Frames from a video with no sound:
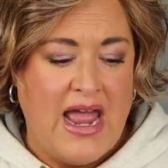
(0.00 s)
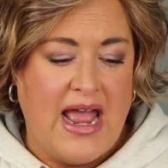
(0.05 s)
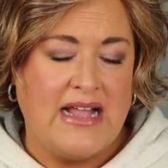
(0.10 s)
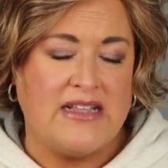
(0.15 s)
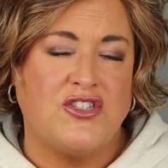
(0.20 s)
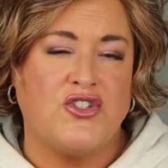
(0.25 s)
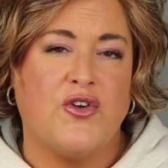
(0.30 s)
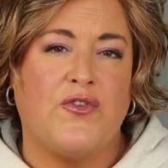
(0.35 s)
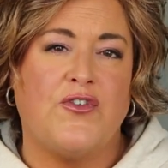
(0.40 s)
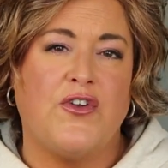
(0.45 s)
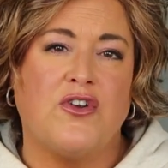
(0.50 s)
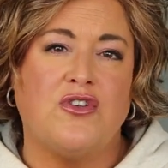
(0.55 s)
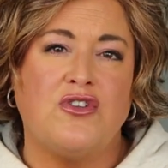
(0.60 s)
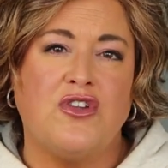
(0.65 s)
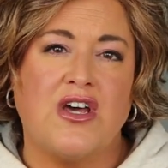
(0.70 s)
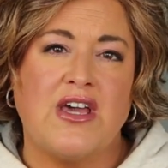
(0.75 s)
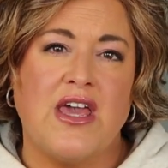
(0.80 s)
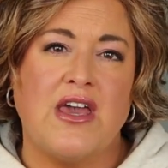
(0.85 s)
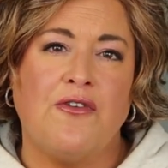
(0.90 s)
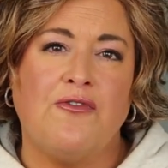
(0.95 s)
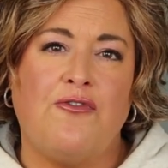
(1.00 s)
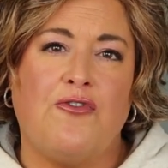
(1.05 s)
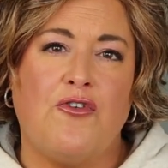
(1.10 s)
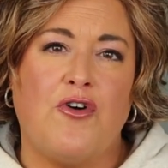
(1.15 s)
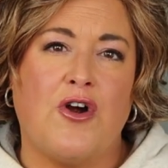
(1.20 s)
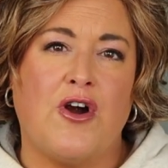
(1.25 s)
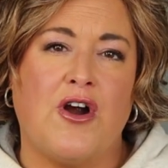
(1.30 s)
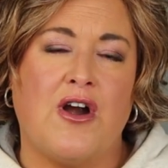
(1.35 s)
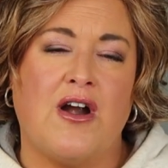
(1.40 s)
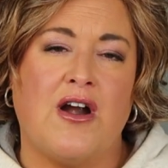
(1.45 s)
And so if you're looking
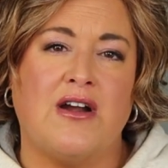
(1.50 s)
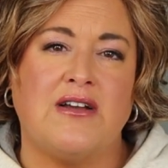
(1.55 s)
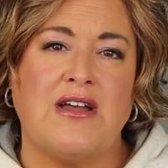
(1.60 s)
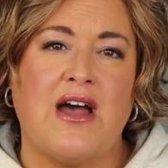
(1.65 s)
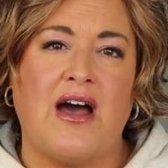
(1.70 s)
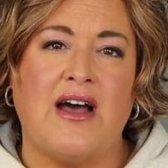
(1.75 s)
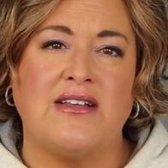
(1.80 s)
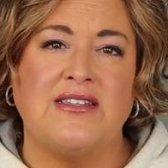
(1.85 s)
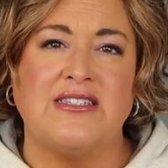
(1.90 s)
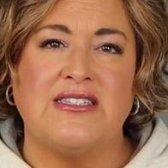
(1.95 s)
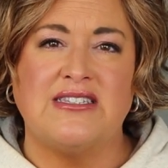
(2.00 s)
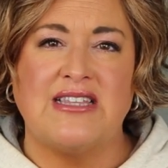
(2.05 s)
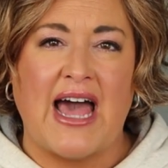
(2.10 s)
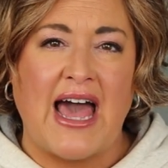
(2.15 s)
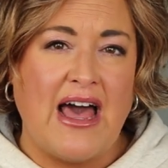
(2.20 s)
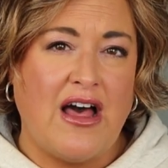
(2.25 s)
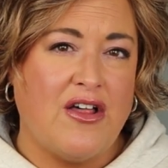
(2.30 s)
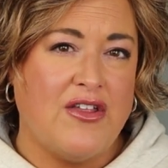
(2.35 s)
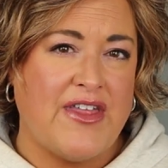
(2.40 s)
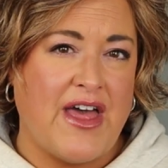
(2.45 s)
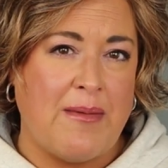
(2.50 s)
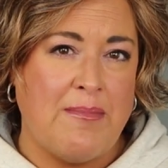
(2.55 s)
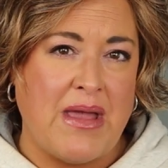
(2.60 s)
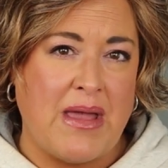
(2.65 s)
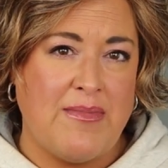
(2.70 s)
for a style that